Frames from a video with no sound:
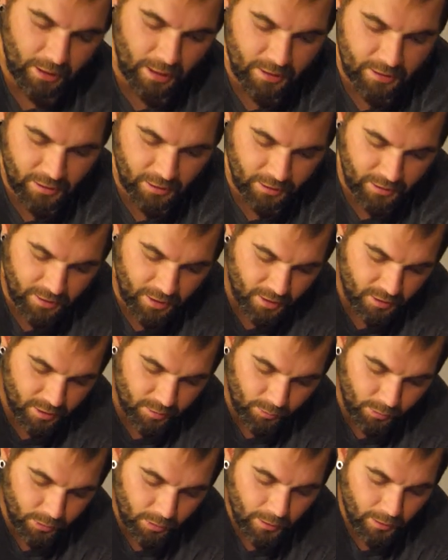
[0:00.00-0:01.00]
nice and
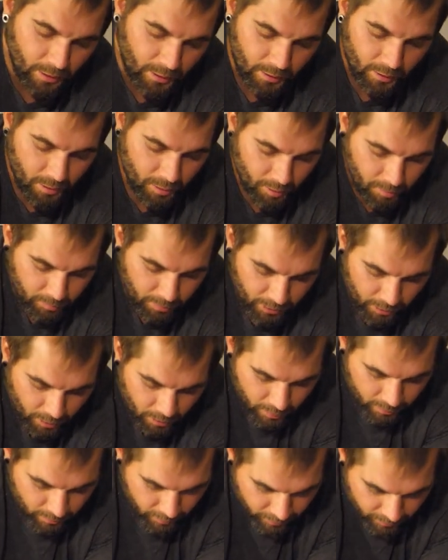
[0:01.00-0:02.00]
accessible. But
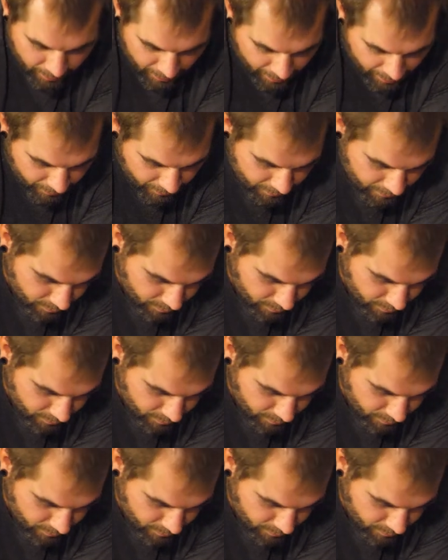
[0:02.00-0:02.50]
other than that,